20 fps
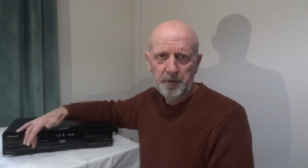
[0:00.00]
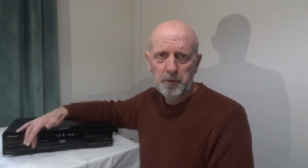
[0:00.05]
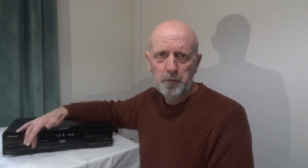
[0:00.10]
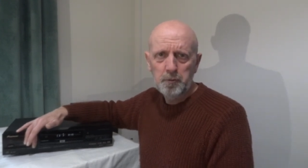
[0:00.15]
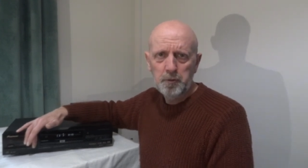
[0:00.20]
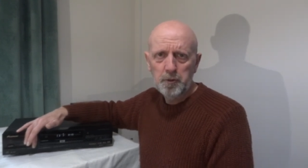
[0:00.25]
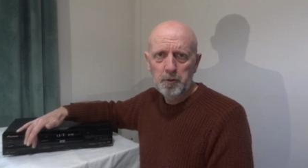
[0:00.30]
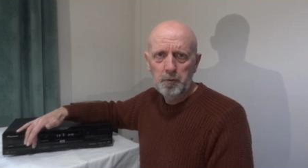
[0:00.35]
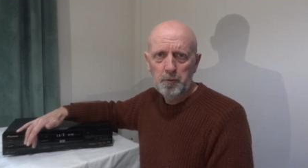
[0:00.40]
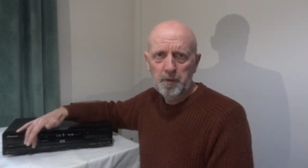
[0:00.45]
do
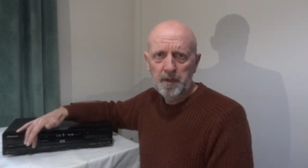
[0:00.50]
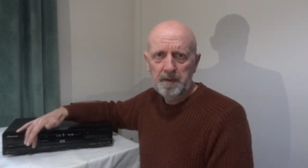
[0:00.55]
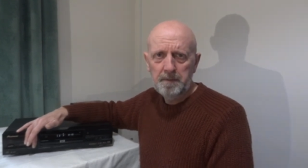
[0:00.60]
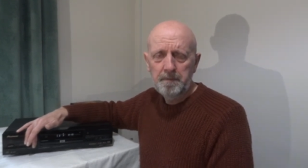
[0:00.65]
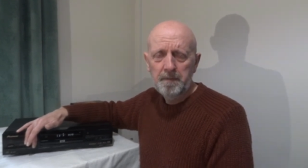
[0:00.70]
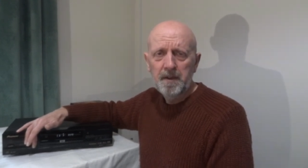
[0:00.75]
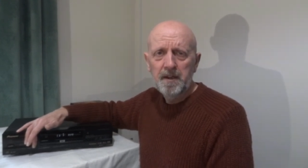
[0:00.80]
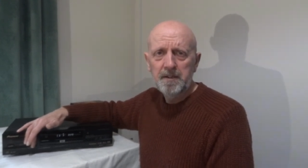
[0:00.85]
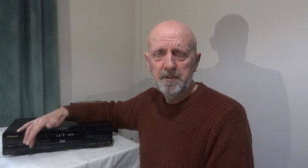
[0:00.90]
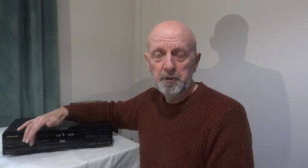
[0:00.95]
do
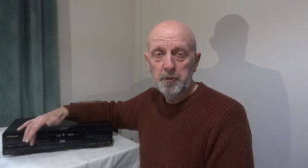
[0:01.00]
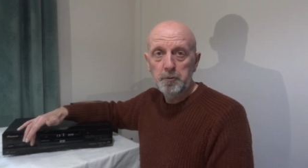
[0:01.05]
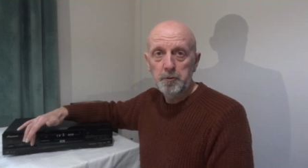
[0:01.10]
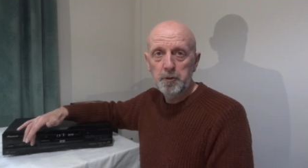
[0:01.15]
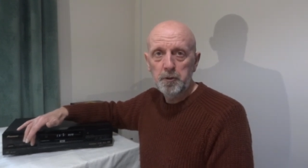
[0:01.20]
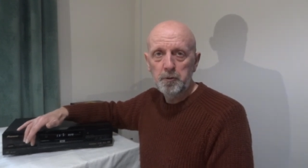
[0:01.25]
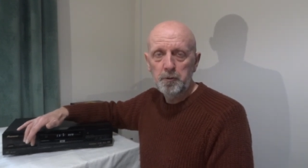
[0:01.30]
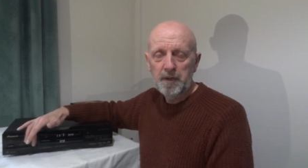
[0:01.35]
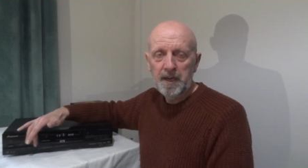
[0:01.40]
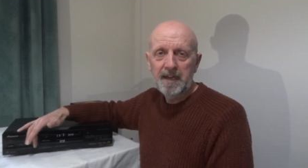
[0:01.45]
them, do
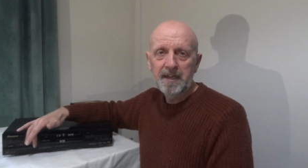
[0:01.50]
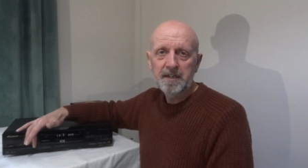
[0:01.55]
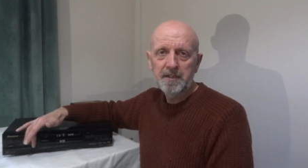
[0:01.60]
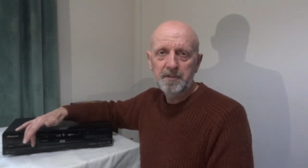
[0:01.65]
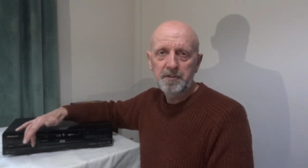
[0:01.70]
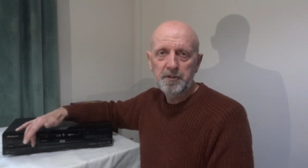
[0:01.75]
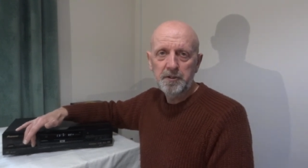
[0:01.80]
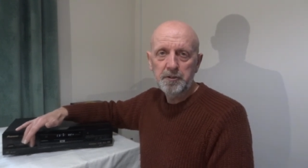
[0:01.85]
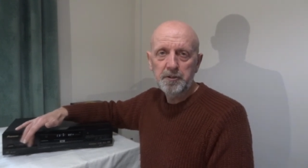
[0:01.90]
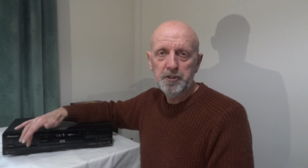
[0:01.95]
do that,
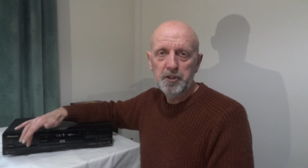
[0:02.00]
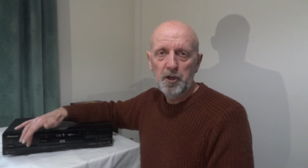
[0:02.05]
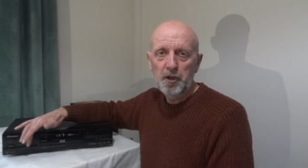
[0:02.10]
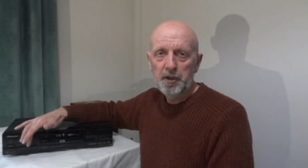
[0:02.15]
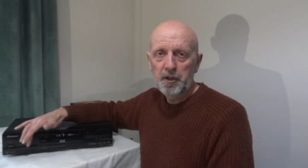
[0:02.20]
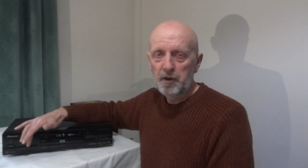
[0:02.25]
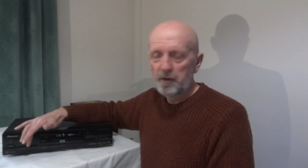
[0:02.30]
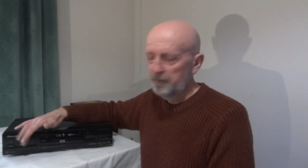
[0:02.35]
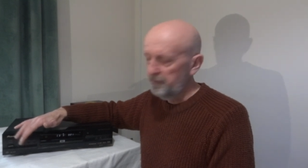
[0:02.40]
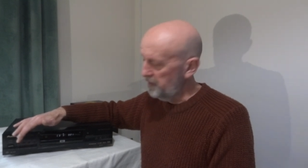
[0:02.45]
and you can turn
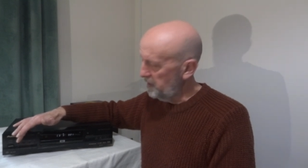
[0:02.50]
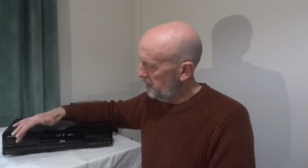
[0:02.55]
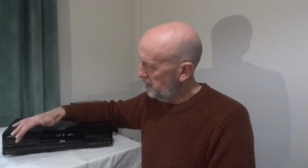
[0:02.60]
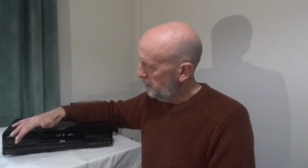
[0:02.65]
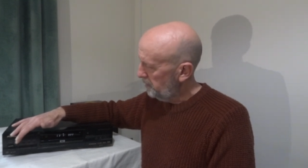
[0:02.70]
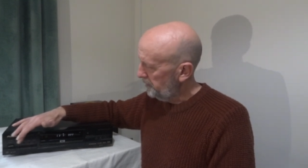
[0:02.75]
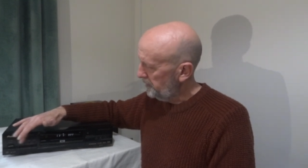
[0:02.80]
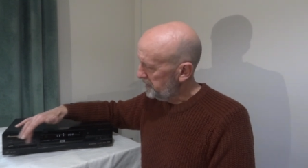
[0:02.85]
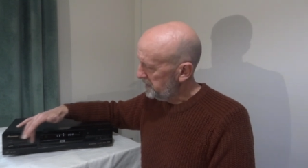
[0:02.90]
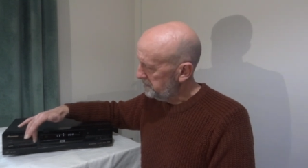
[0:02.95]
it off
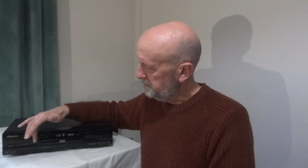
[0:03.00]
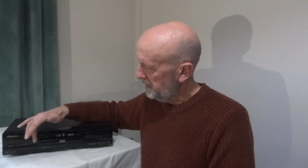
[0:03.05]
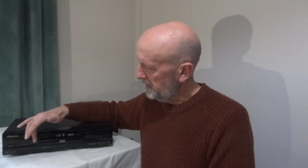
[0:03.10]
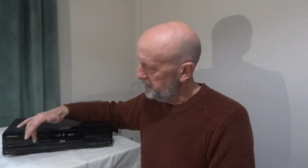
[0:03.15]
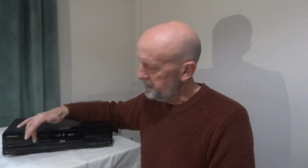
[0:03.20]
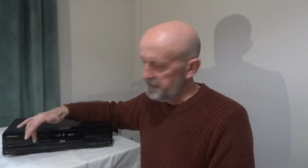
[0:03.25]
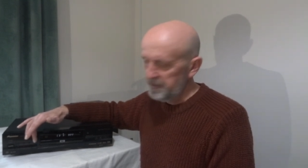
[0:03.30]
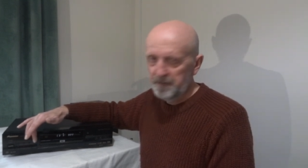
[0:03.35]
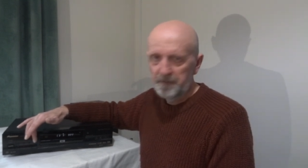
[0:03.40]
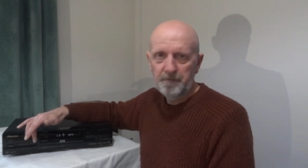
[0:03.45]
with these
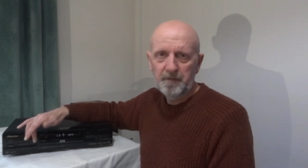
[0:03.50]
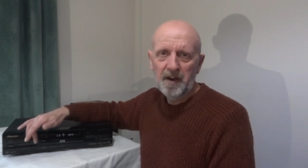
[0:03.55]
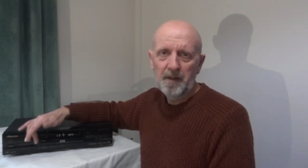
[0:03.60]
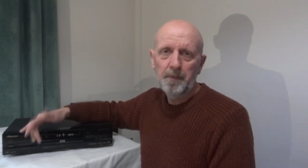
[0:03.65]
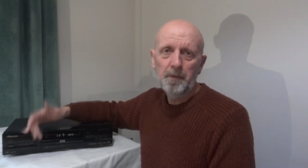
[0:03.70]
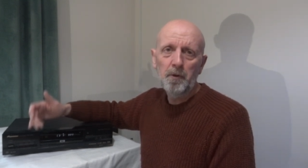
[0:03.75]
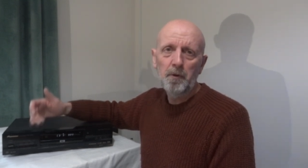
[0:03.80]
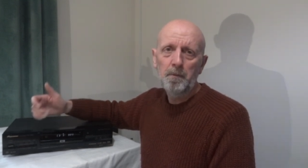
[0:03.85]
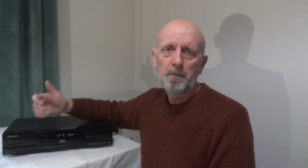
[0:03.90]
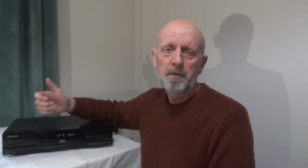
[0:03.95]
buttons at the
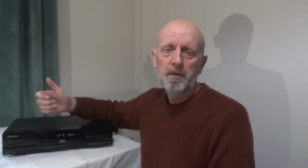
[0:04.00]
front.